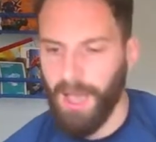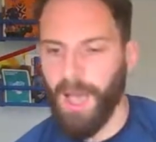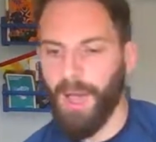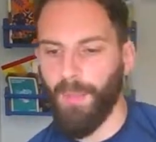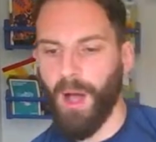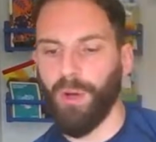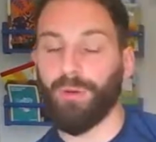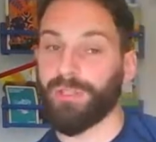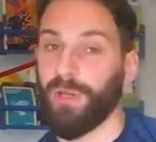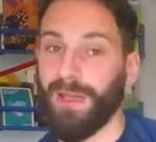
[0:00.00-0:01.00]
I
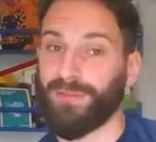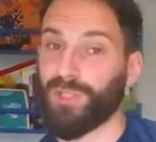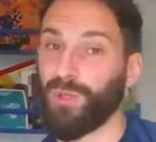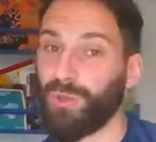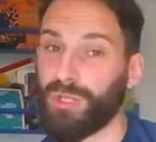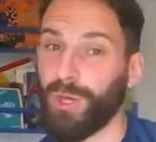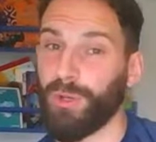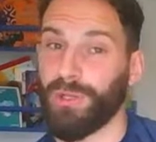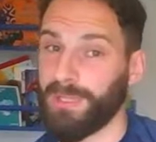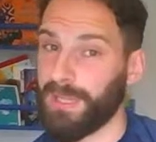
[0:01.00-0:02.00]
also have 2
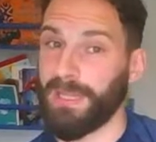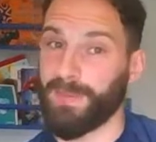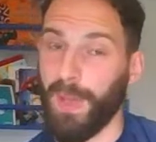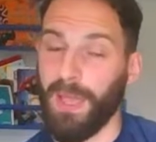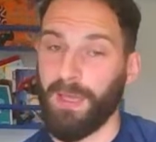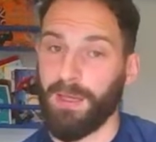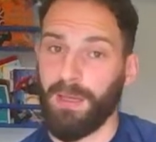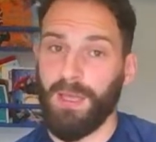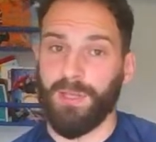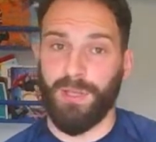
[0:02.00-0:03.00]
jokers in this pack.
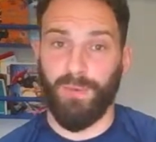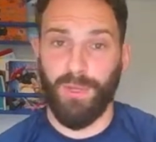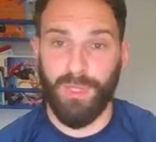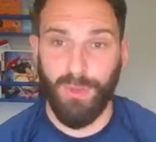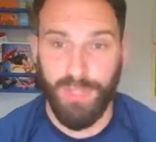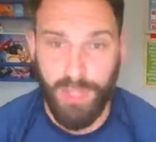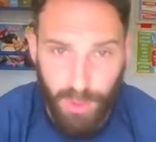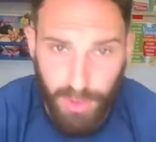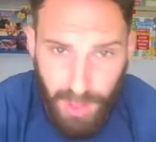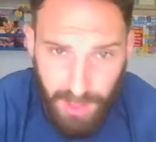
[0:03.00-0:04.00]
So if we do a
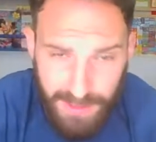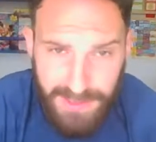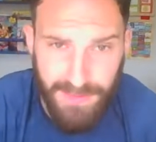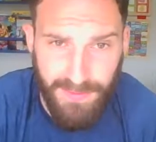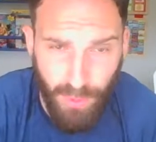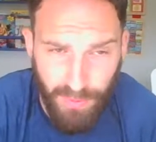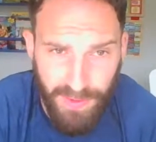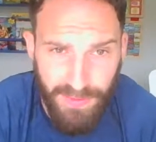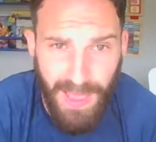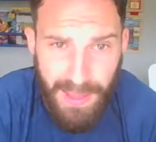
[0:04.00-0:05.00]
joker, there's a
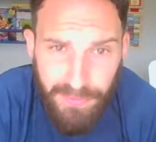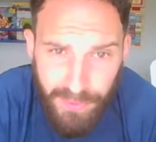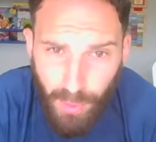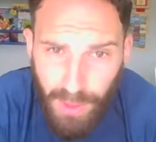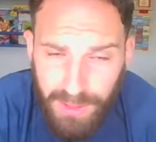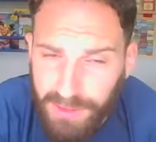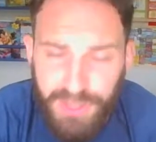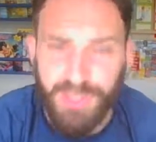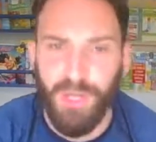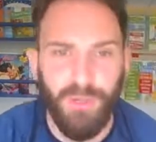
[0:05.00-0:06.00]
forfeit for everyone, because
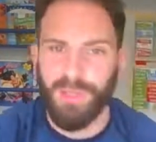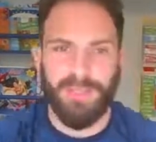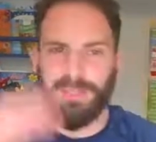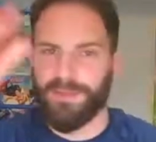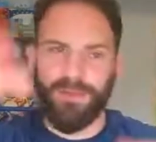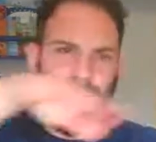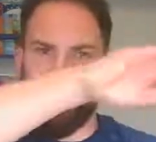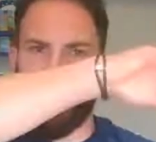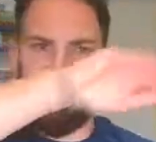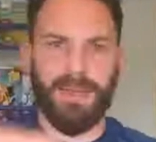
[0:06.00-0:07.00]
joker doesn't fit
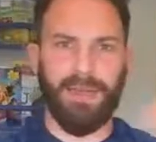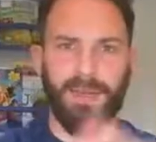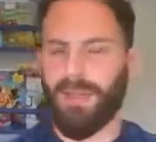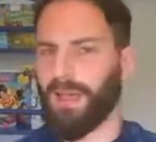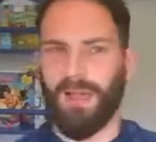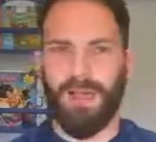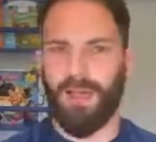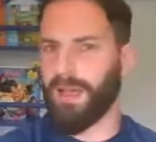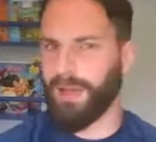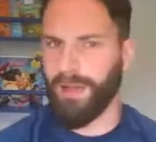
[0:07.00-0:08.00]
in
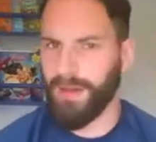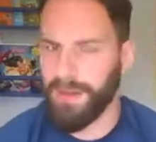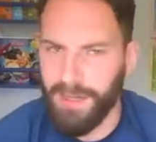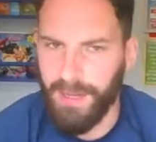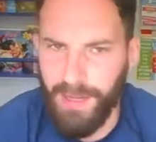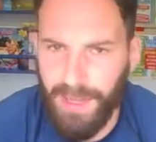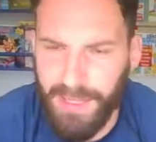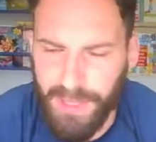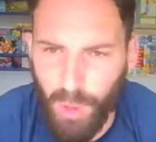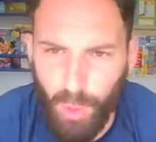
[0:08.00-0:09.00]

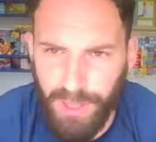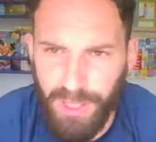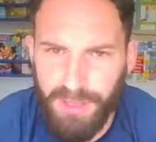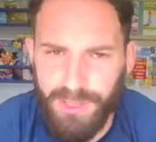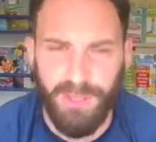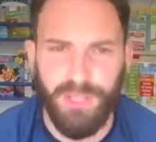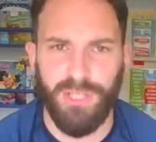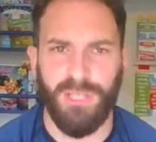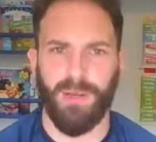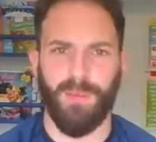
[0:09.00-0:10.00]
the order. So it's just
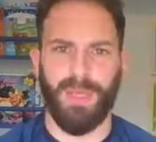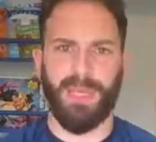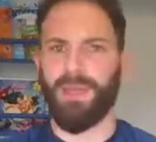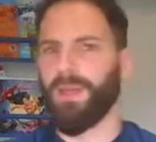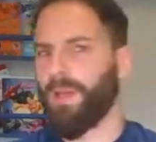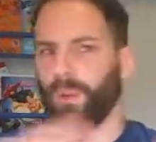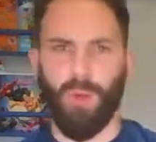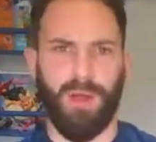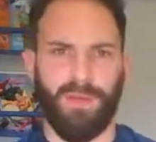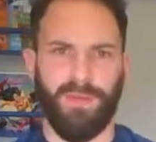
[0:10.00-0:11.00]
going to be
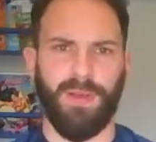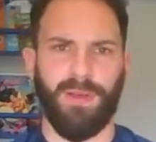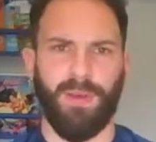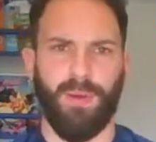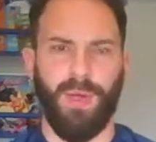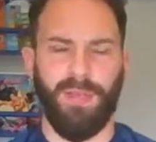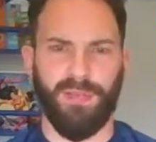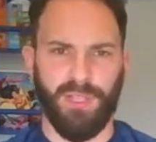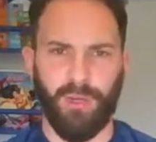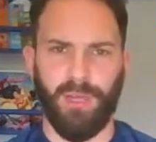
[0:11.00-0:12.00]
wherever, or if a
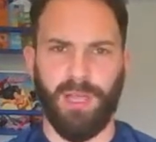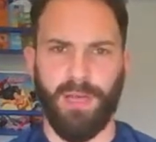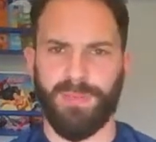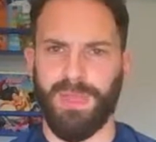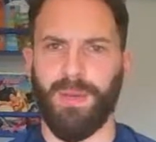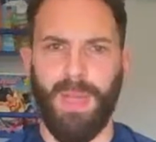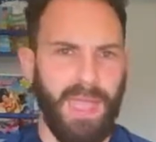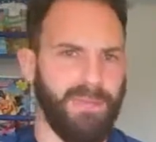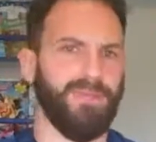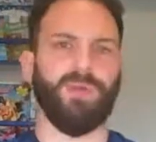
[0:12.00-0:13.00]
joker comes up,
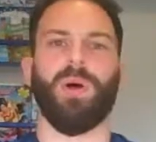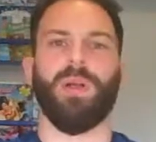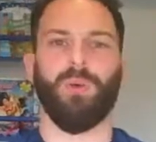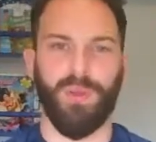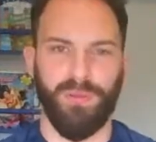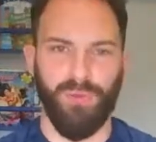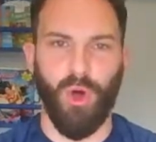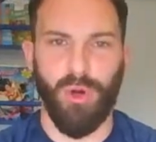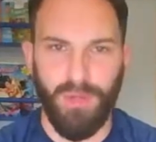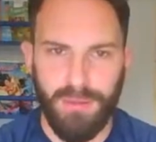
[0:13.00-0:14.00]
everyone will be
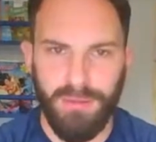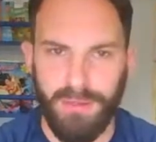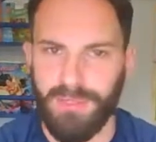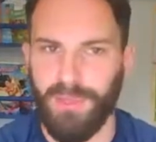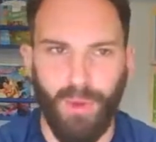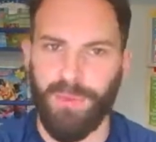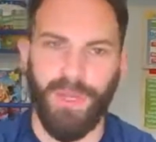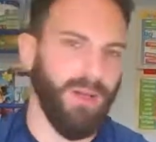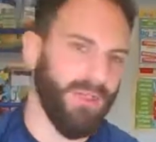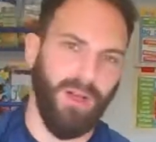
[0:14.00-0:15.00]
wrong, because it won't be
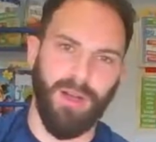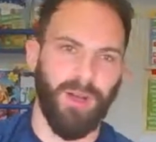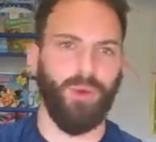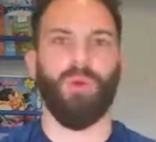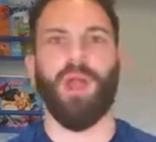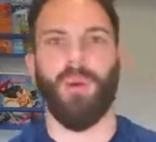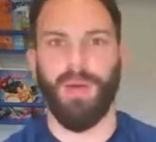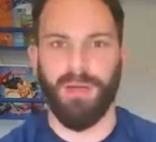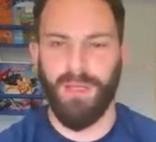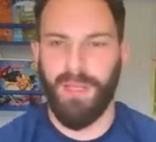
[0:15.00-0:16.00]
either higher or
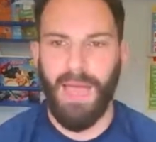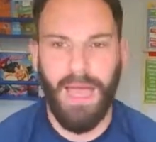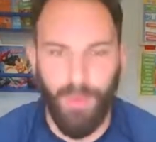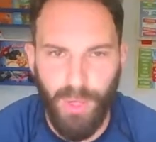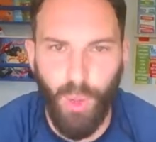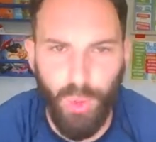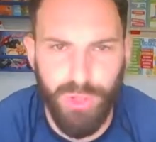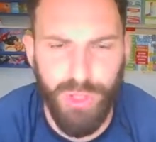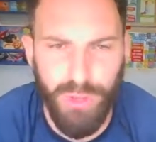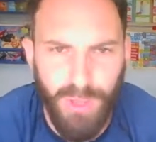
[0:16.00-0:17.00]
lower, and we'll all
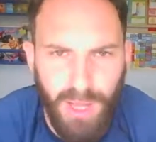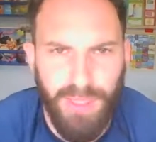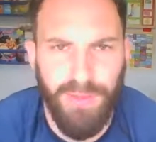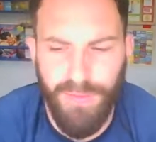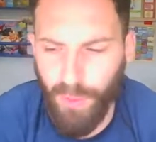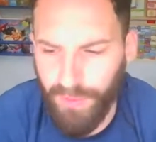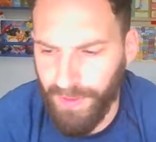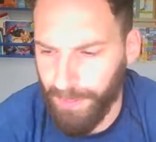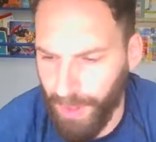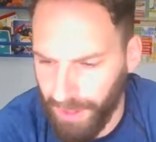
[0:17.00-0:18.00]
do the
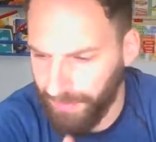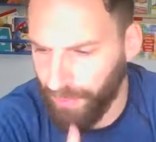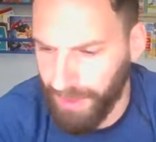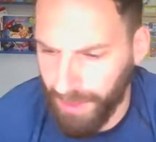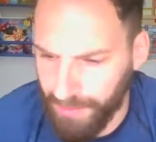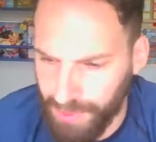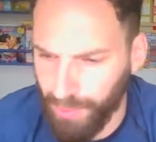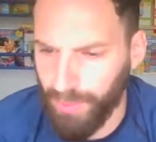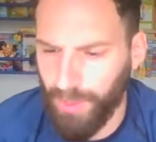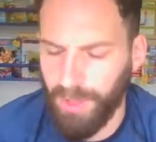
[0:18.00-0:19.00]
forfeit. But if we come to,
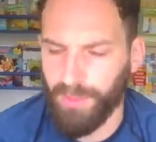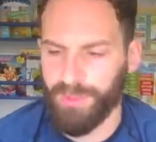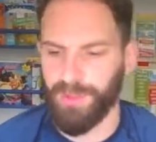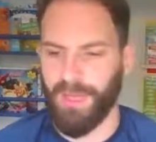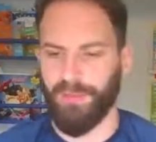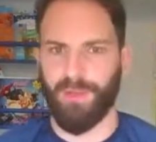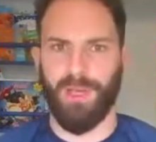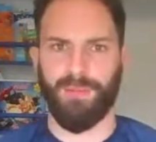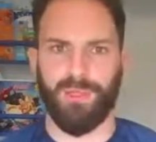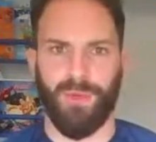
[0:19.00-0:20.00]
we'll do that if we
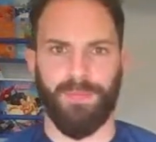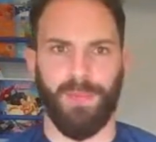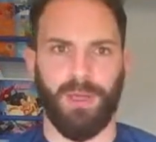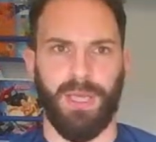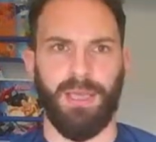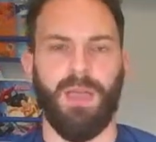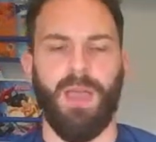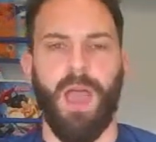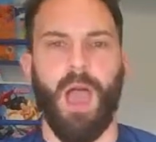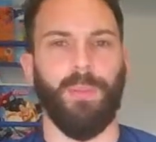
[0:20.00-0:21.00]
come to it, okay?
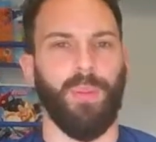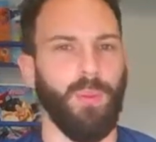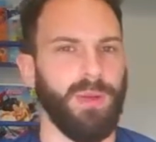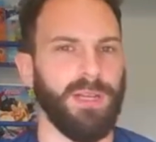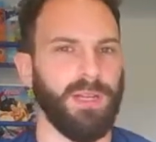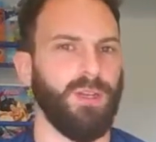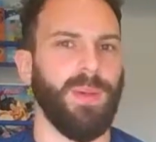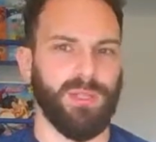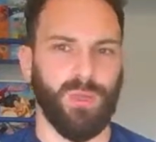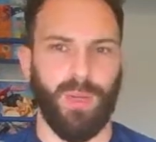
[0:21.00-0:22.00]
I'm probably going to do
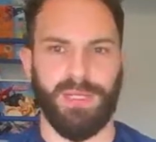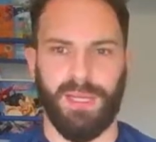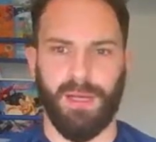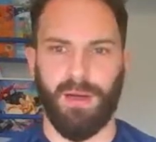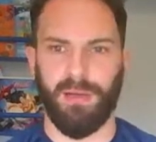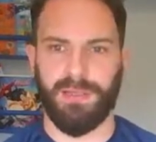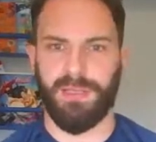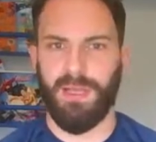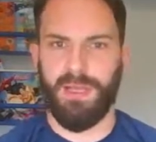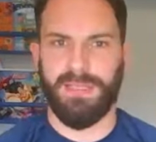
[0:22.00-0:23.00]
about 20
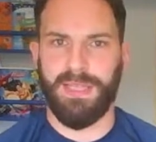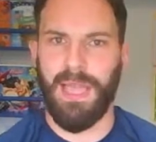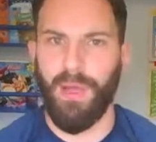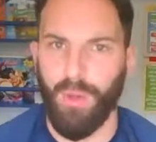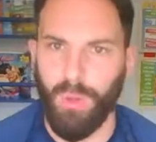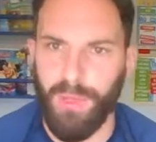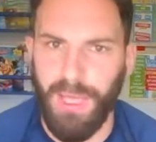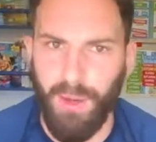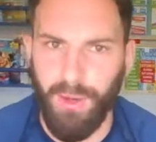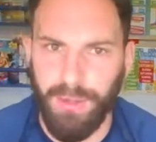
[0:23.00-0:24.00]
cards, see how long we get
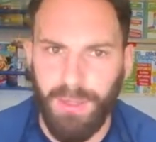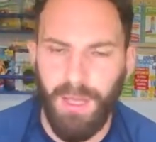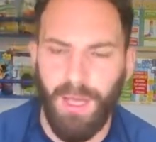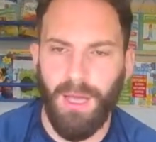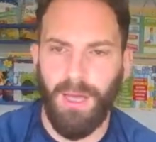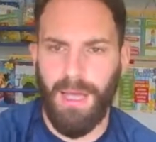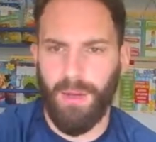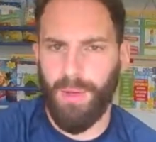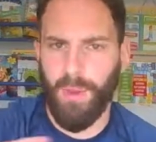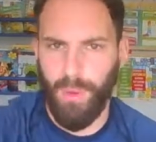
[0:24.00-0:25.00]
on,
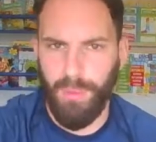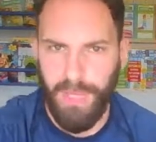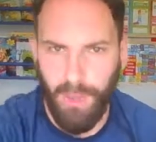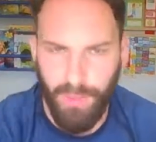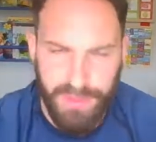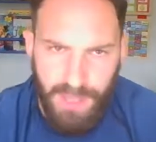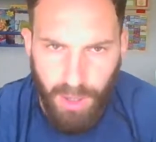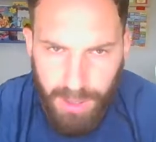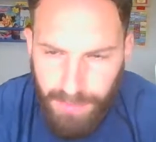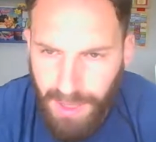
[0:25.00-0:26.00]
how well we get on with
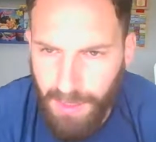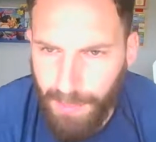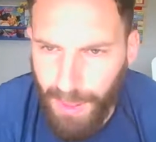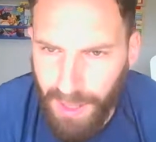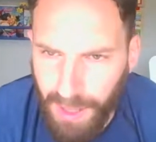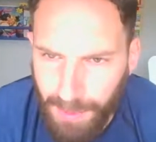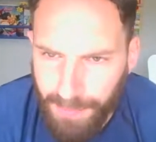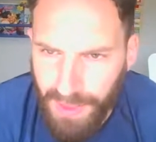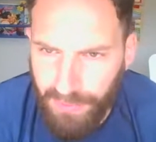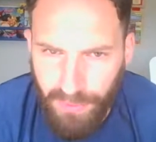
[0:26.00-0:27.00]
time. But
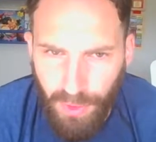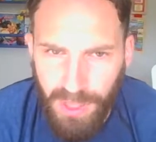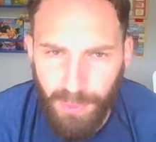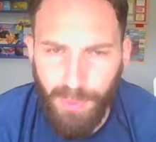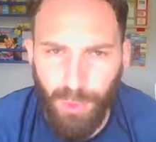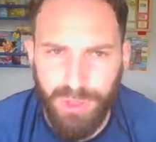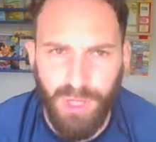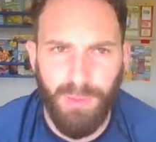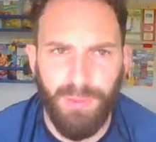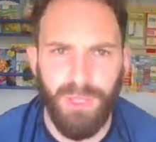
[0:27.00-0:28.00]
if we've got a little bit more
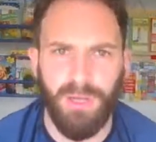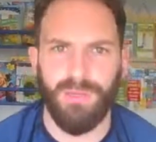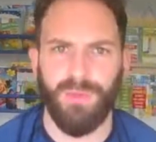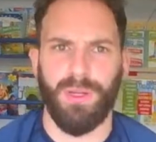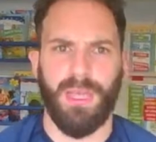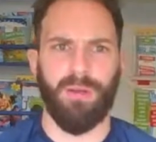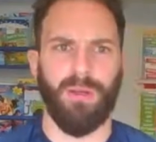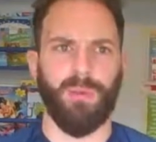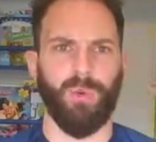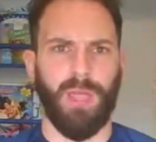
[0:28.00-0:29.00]
time and you guys want to carry
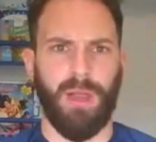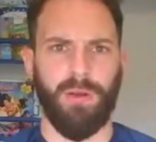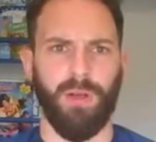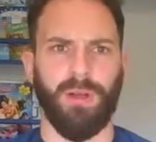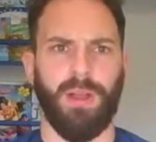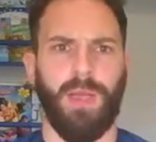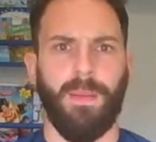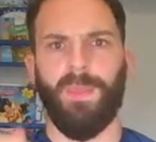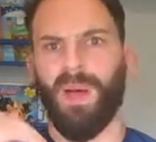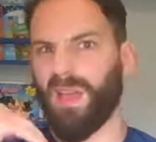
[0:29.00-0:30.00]
on, we'll carry on.
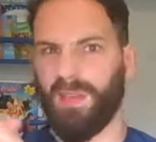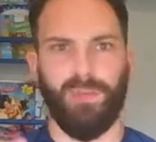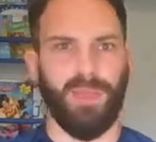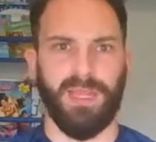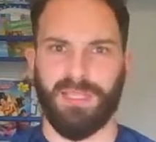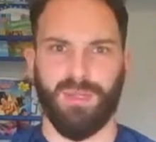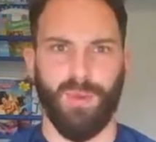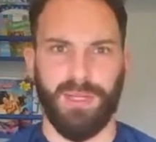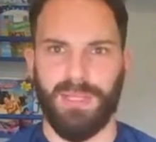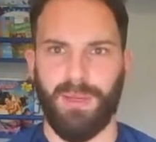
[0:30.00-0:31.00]
But if we get to
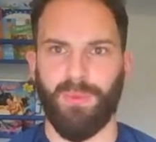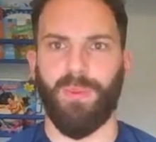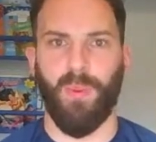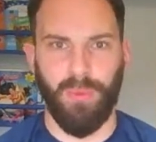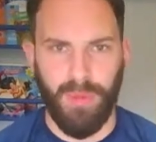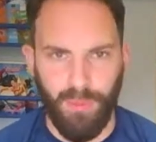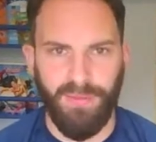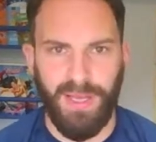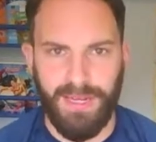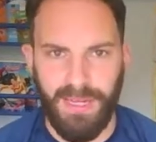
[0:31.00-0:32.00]
20, we probably would have
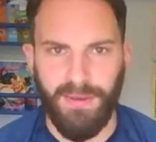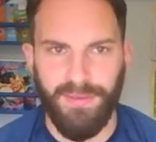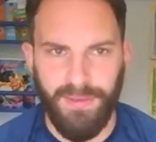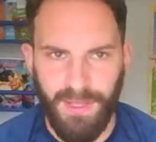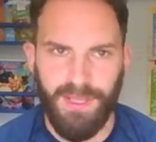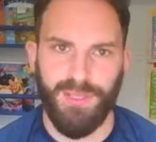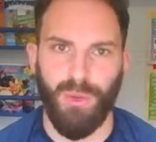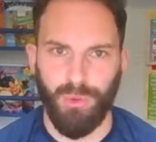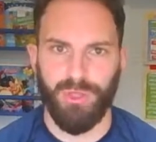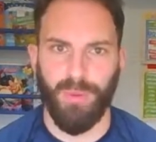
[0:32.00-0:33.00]
had enough. So
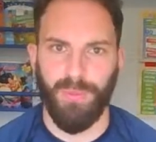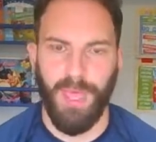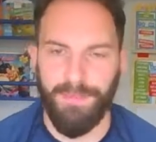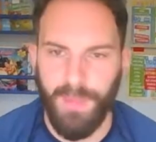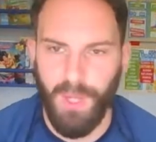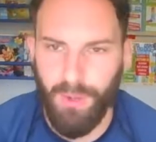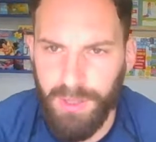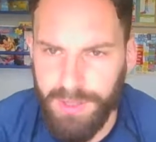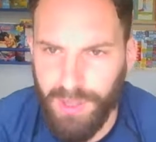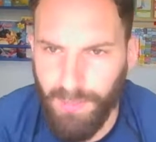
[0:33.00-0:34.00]
we'll stop there, all
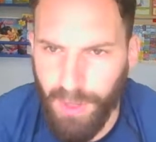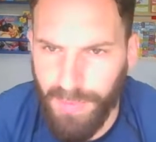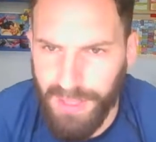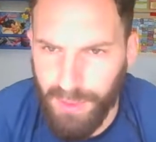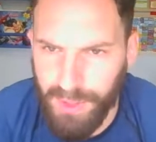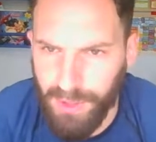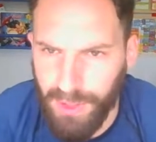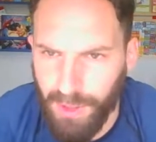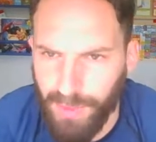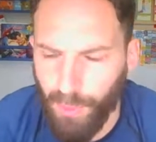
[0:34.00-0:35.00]
right? So it might be that we do a
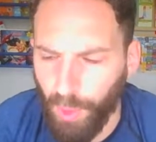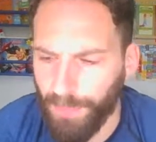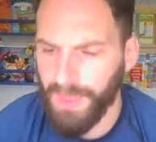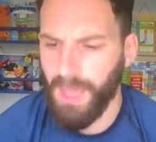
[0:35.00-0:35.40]
little bit more.